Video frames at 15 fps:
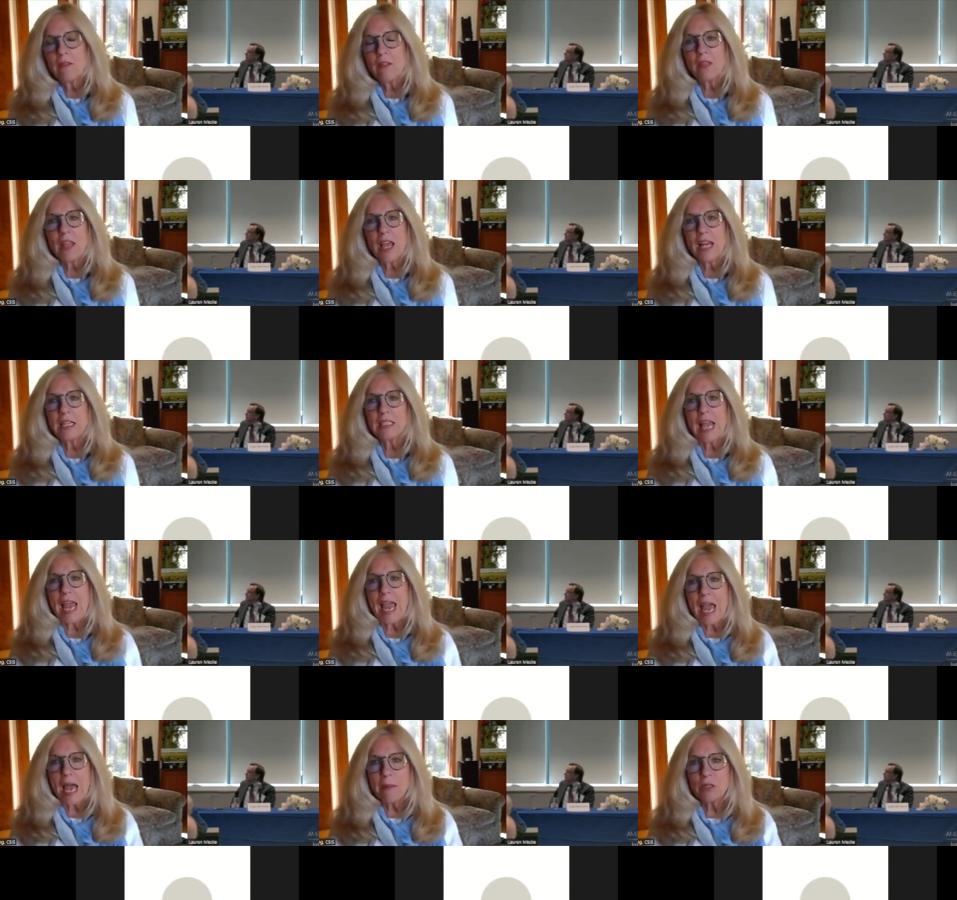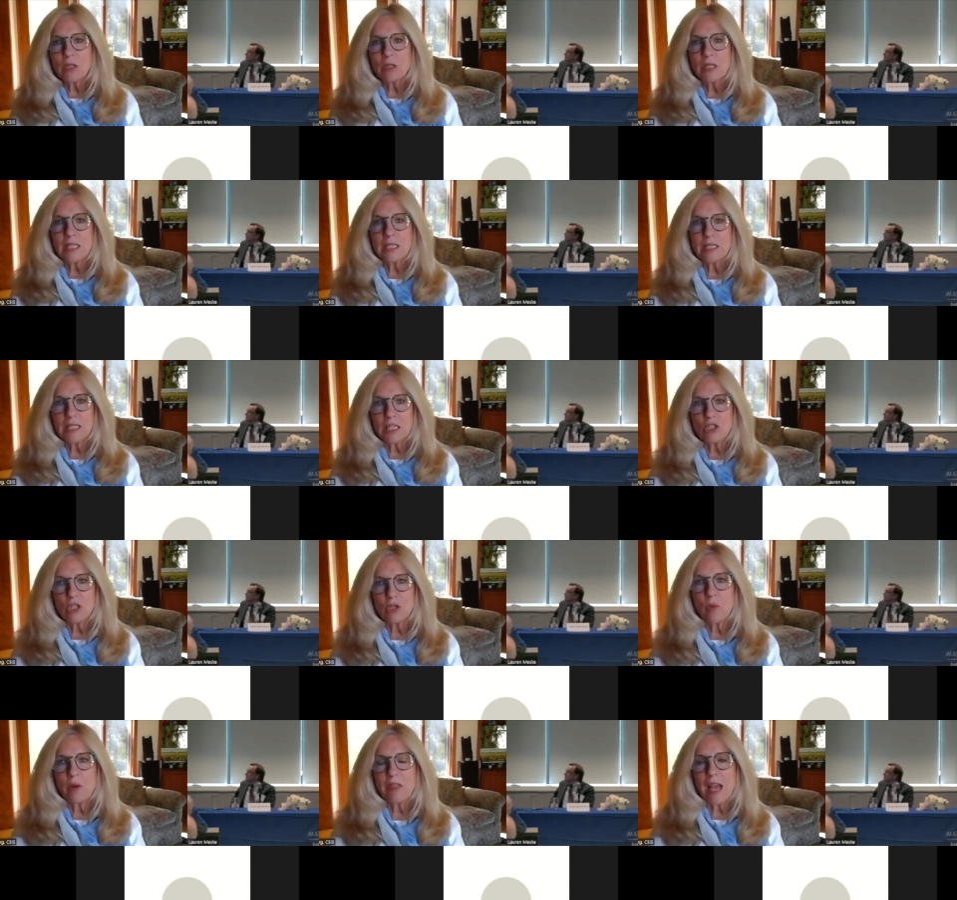that that is absolutely
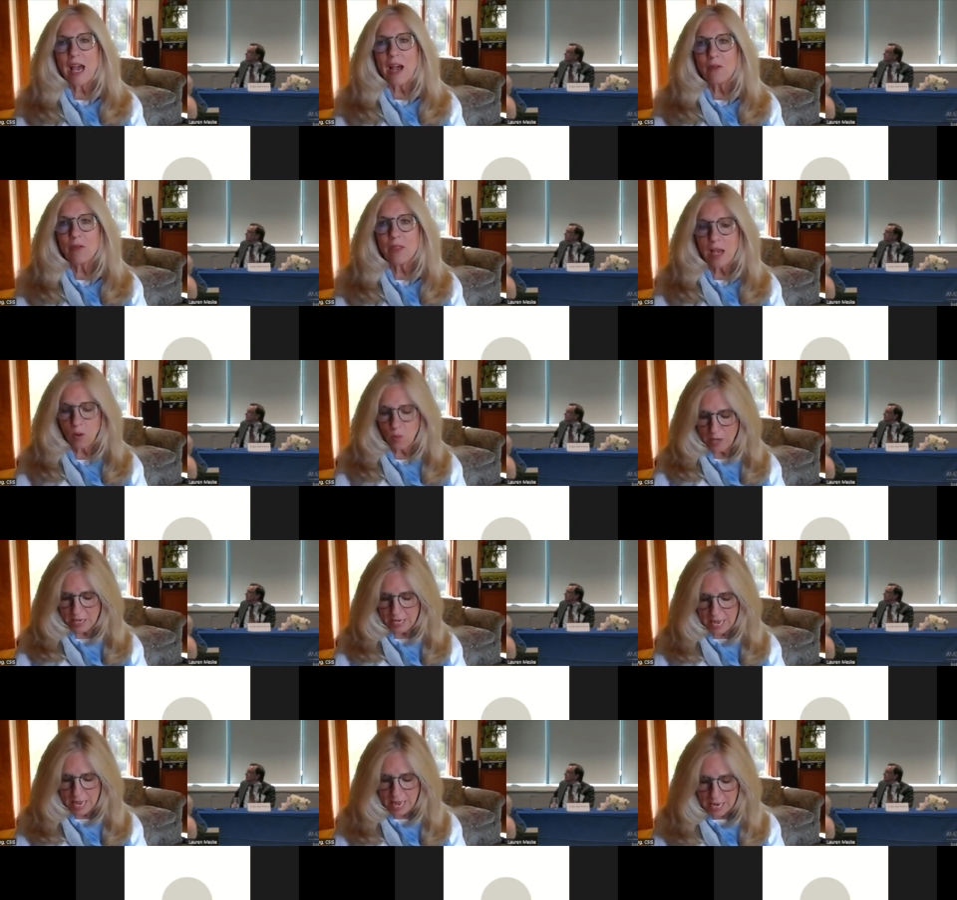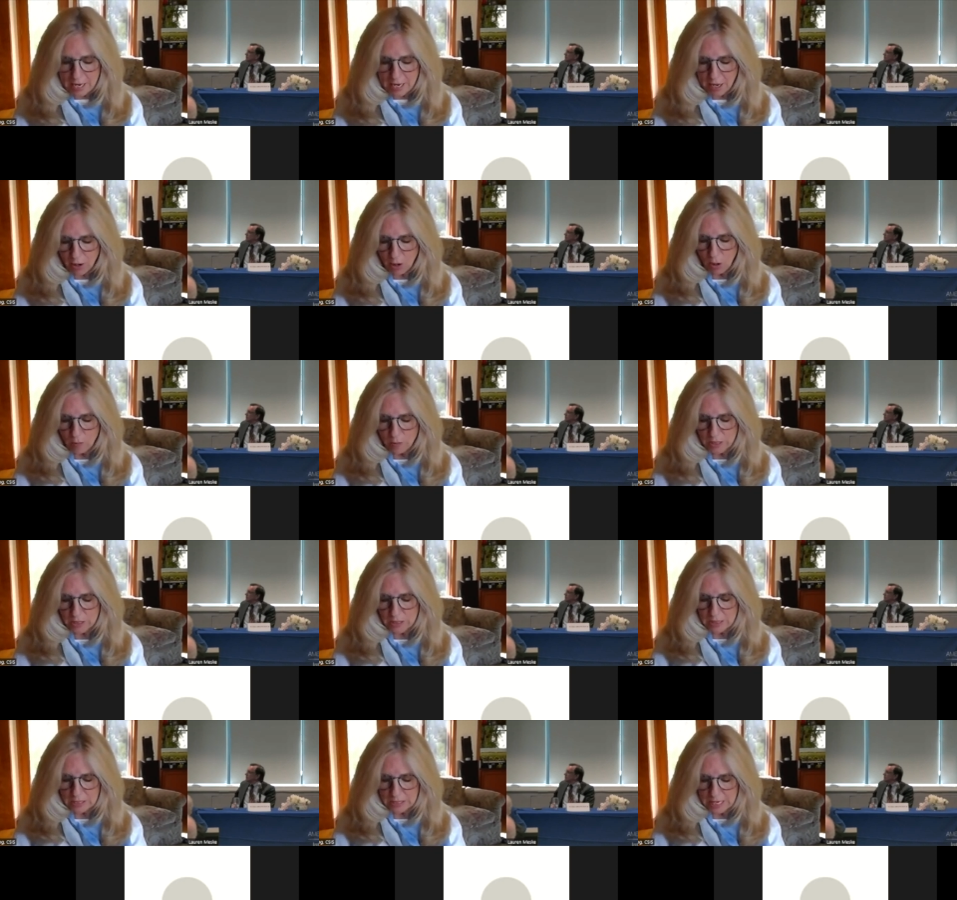essential. Without that, we cannot hope to
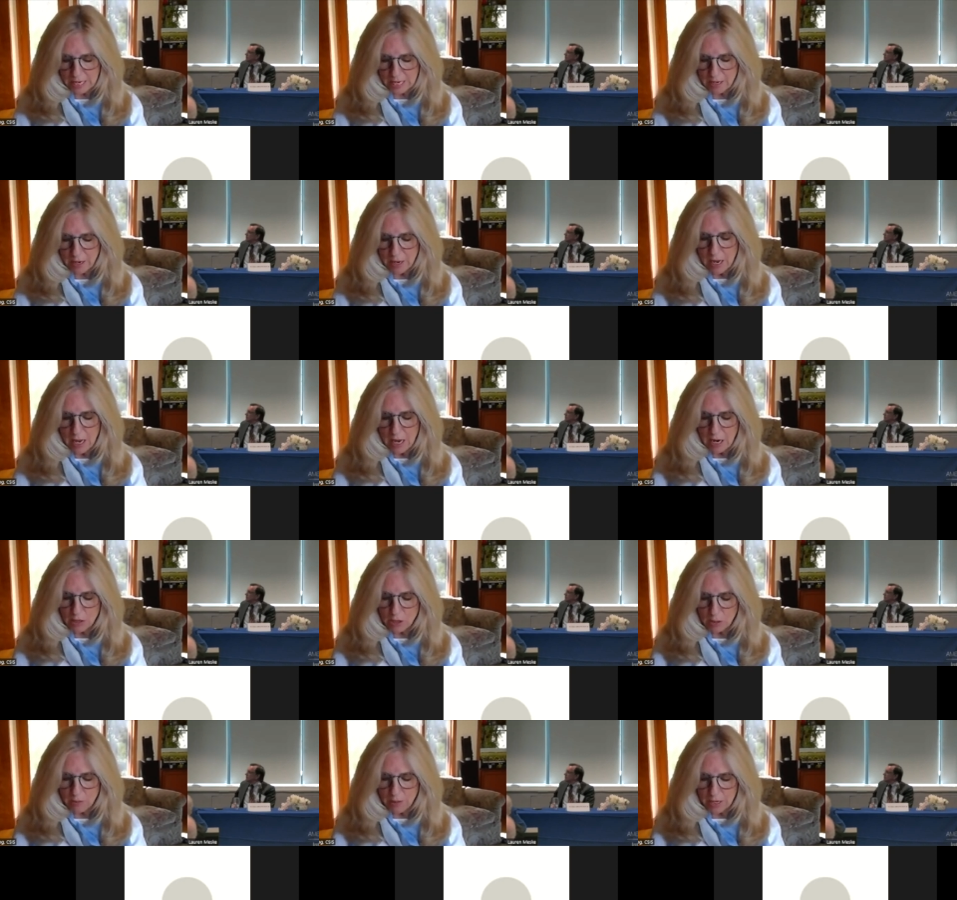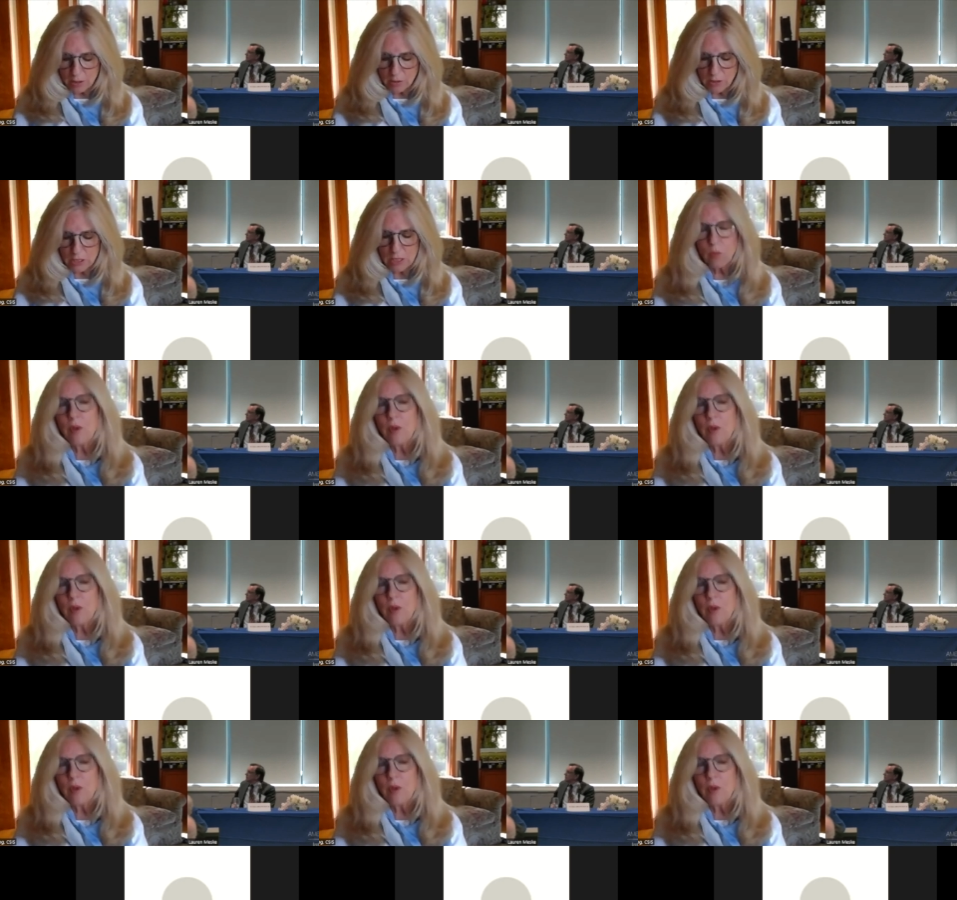sustain our democracy.